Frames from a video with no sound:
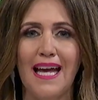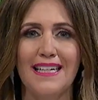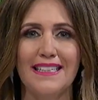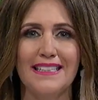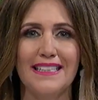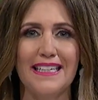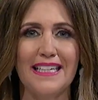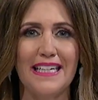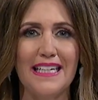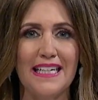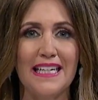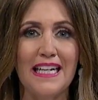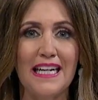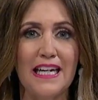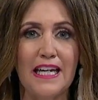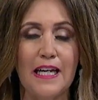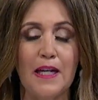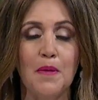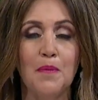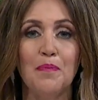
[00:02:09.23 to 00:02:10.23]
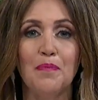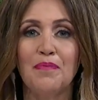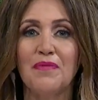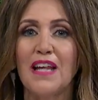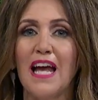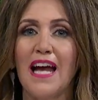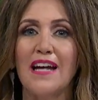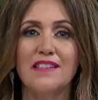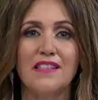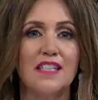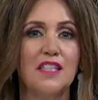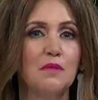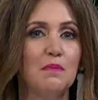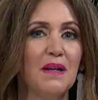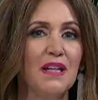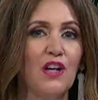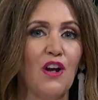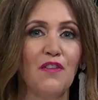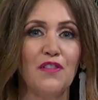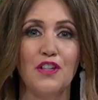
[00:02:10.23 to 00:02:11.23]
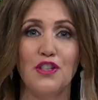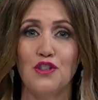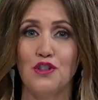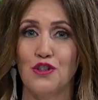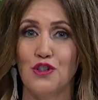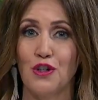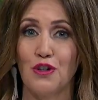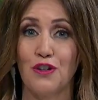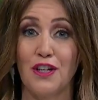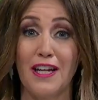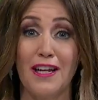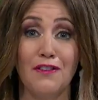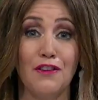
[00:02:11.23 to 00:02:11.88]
and key as he's been on this journey.